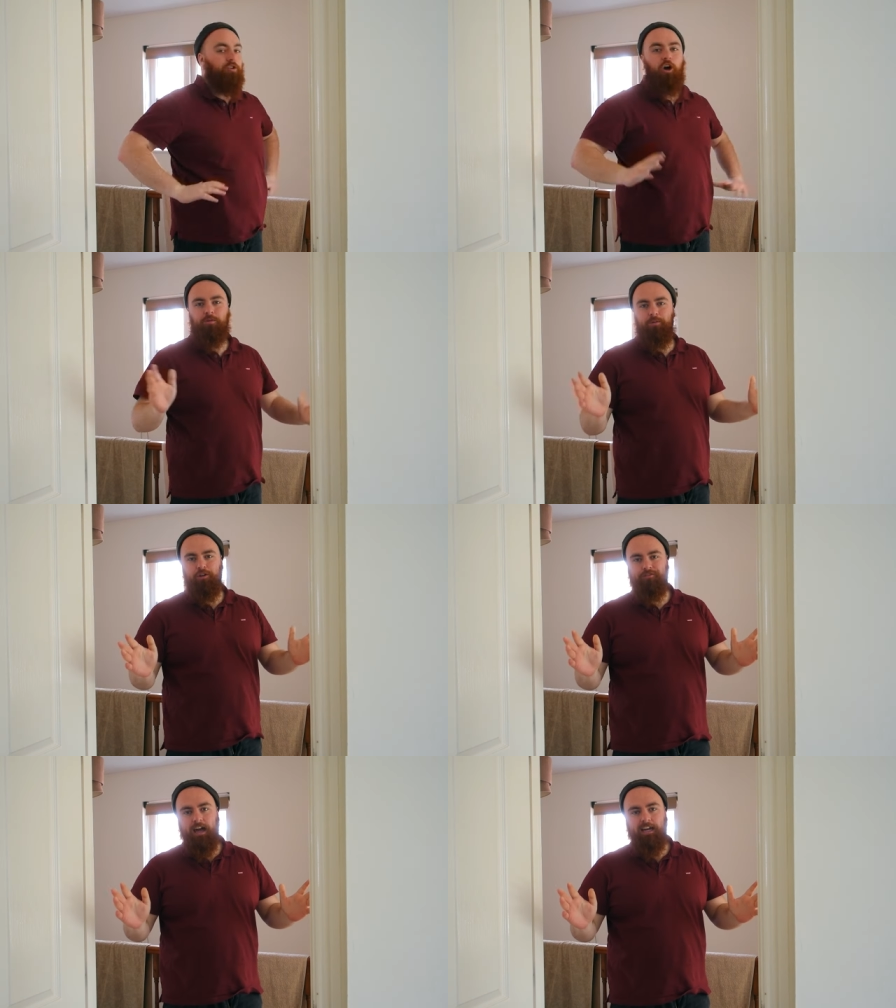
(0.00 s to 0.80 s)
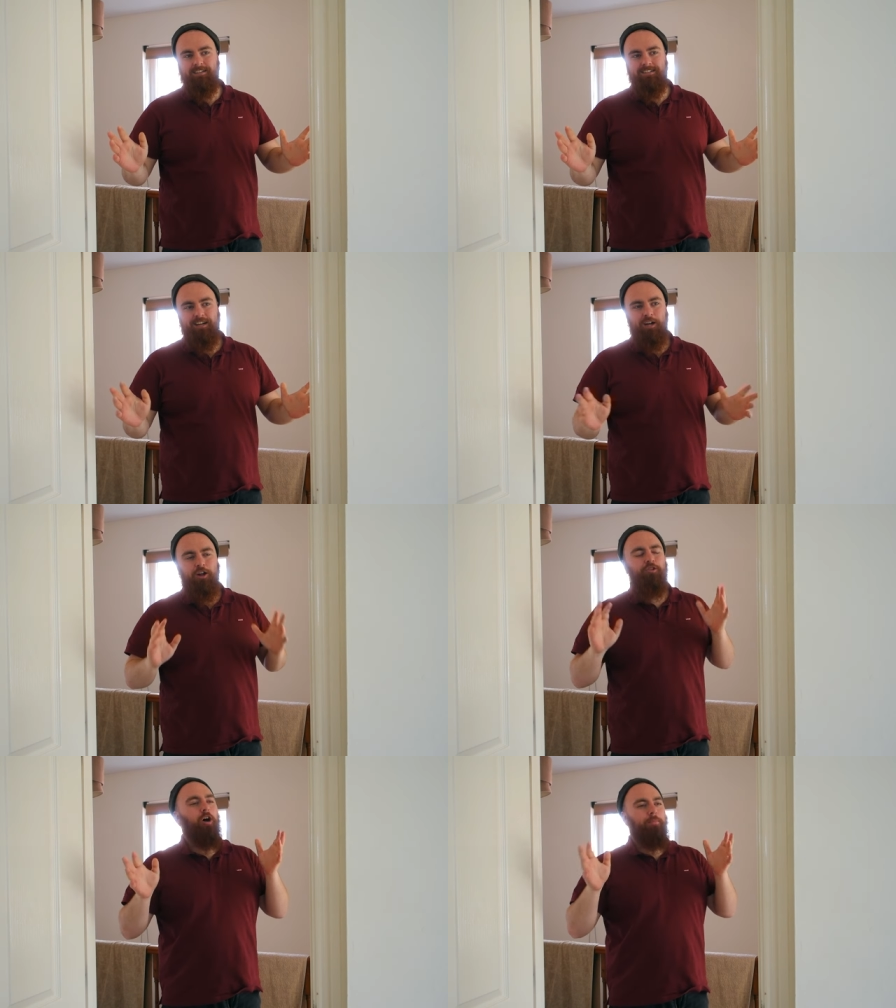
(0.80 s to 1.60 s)
not perfect.
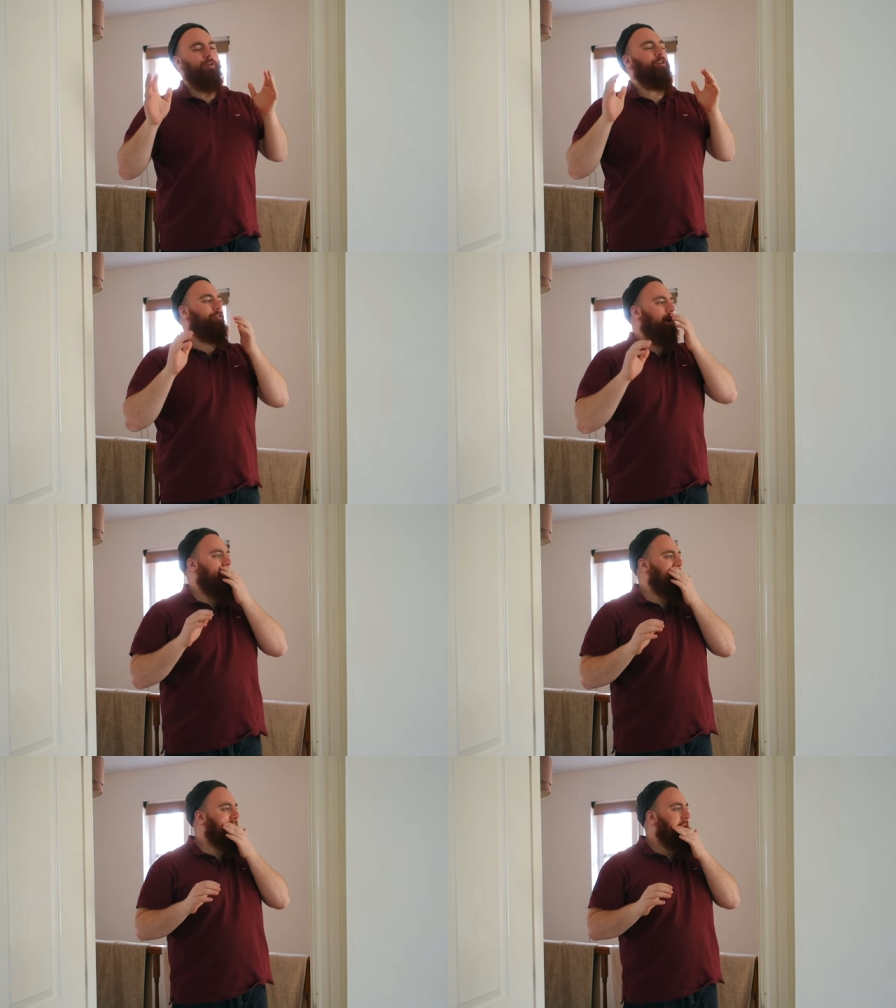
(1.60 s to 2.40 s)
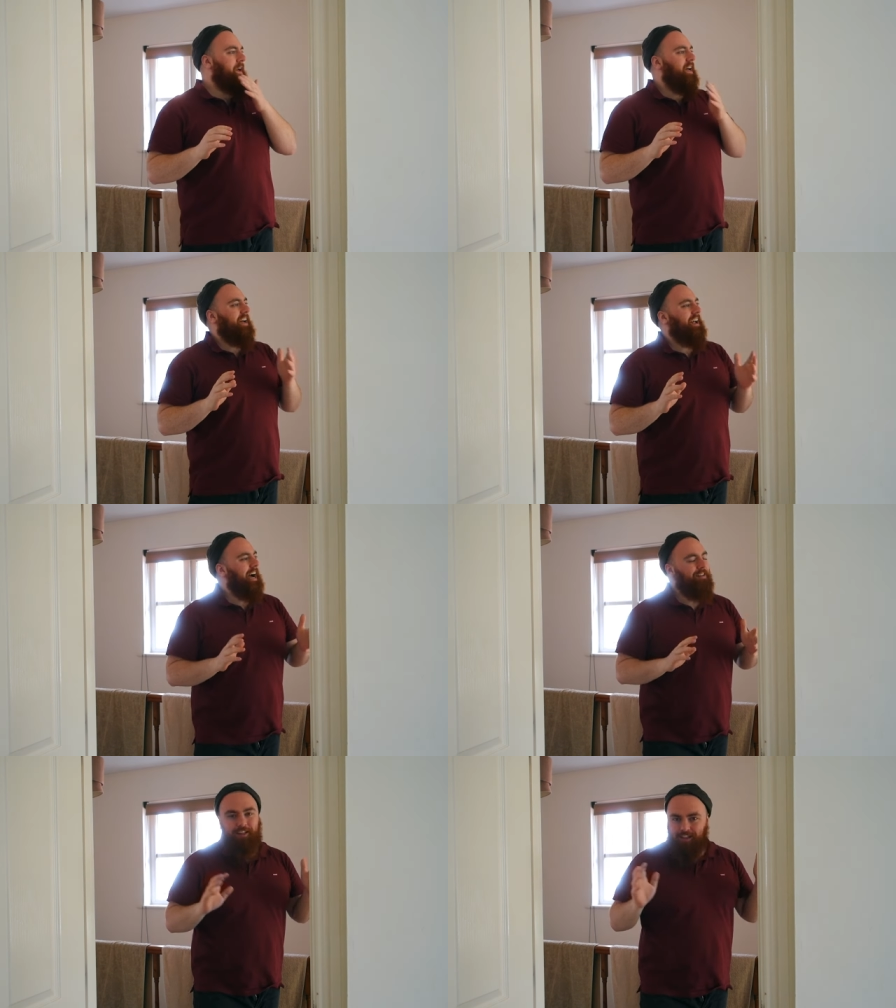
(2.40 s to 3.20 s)
Not perfect.
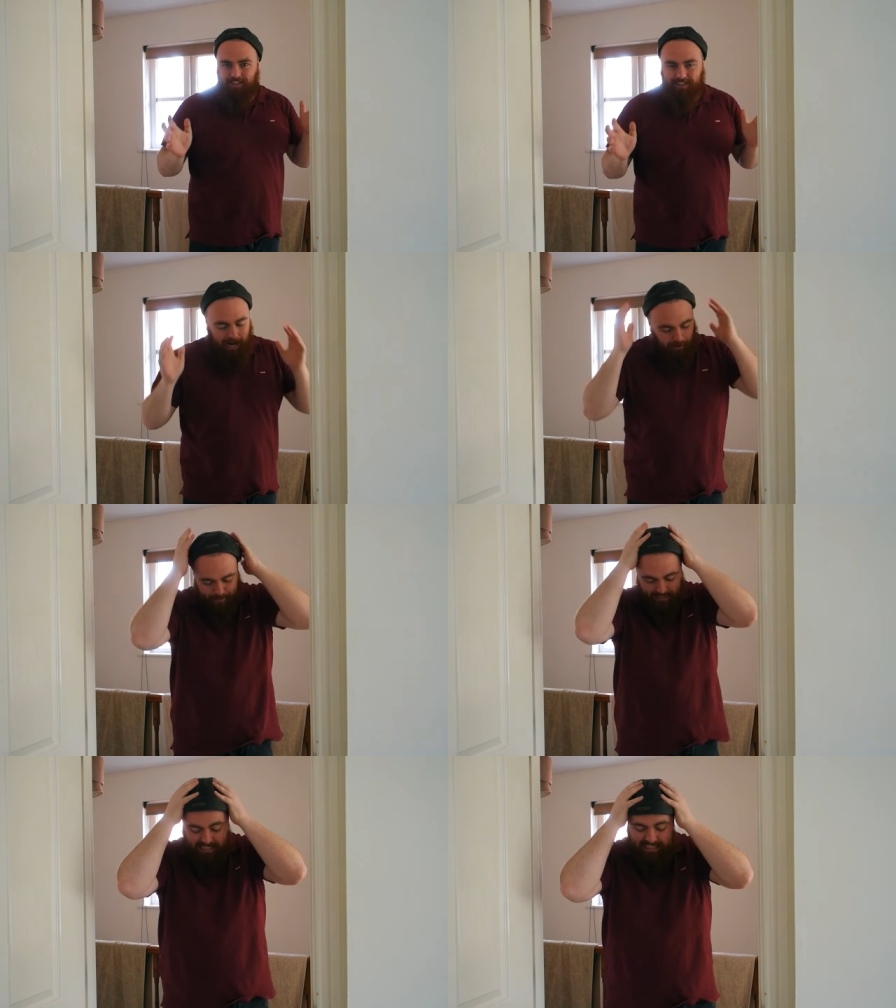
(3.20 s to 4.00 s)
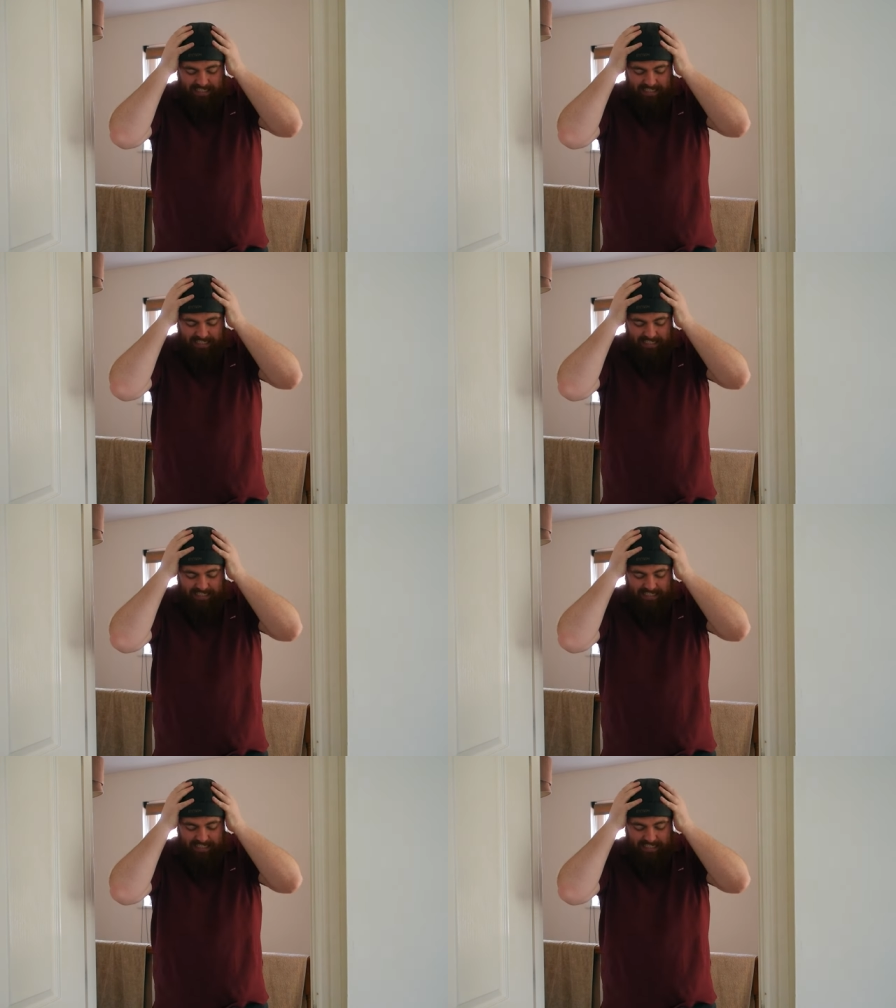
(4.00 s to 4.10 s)
The Arabic is,